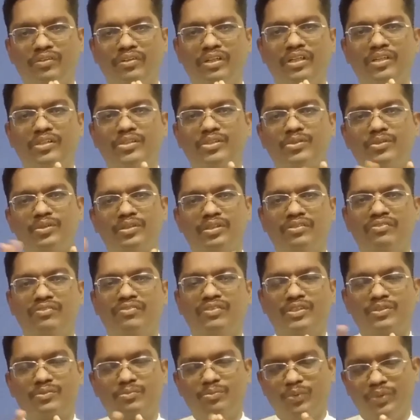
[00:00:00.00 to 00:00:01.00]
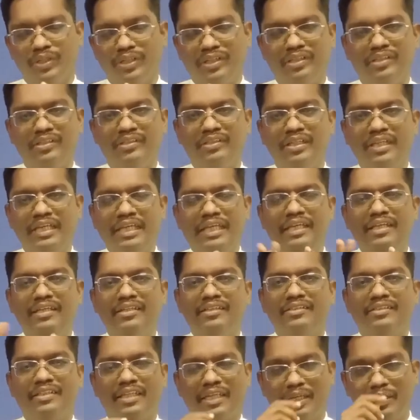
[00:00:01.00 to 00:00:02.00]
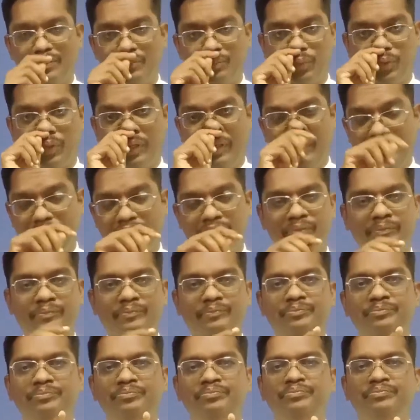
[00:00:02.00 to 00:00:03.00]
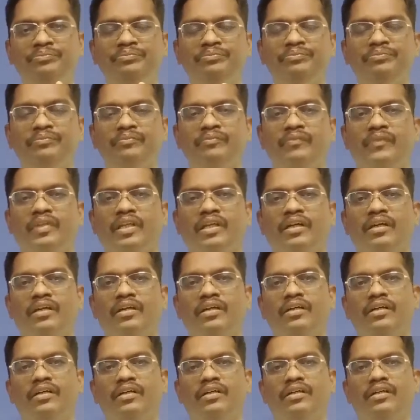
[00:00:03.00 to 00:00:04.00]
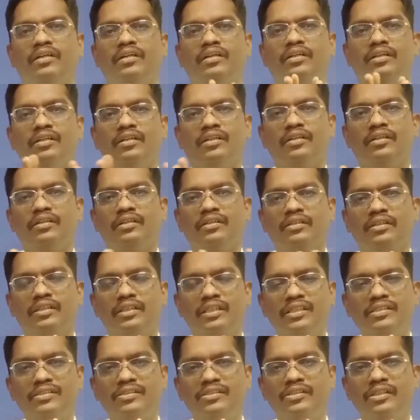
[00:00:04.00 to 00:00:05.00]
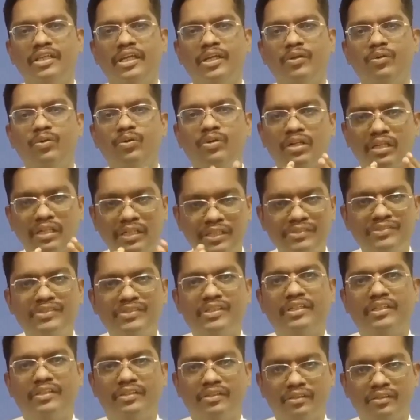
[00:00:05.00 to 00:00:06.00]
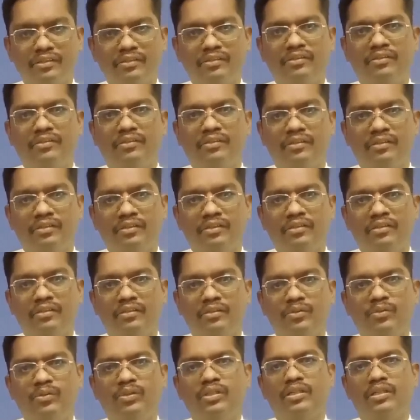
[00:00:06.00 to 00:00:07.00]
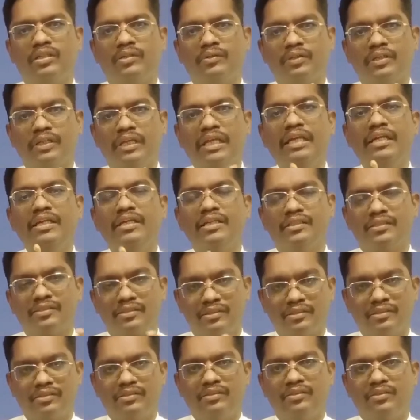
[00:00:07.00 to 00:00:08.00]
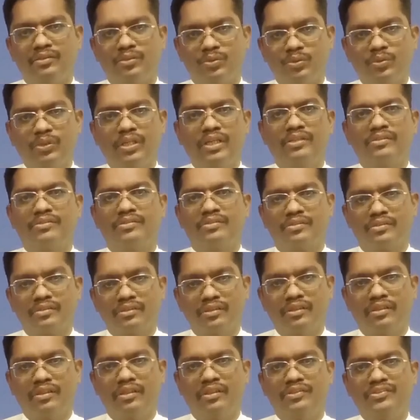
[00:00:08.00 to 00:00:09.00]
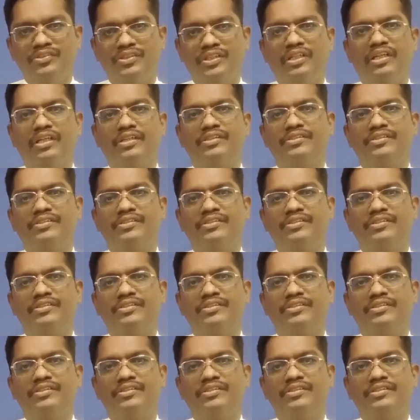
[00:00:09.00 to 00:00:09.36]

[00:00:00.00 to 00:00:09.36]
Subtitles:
you have understood the first point. Second point, uh, kids they don't listen to their elders. Today's Gen